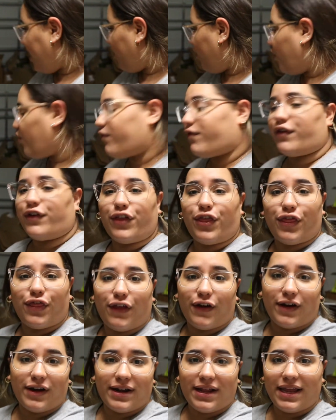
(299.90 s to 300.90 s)
over
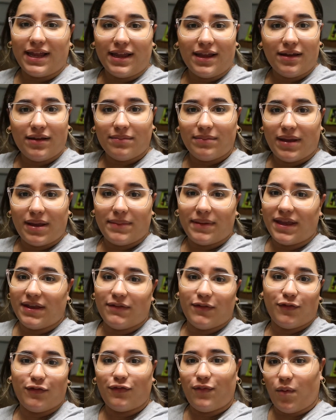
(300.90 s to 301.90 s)
30, maybe
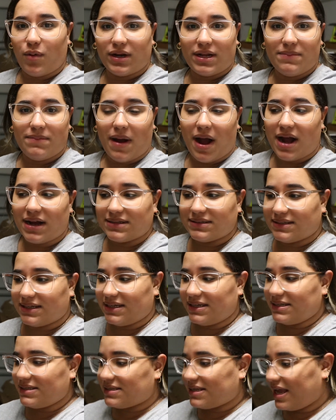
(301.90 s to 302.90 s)
even 40
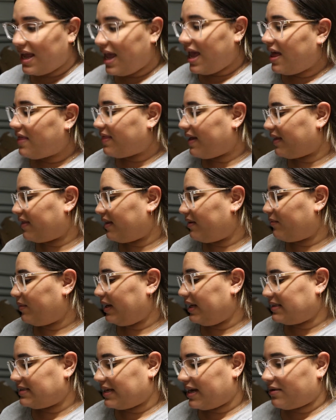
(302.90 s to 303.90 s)
boxes that then we
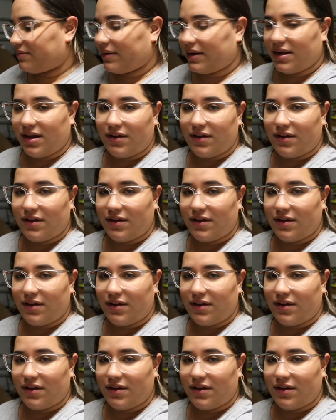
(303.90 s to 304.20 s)
need to get rid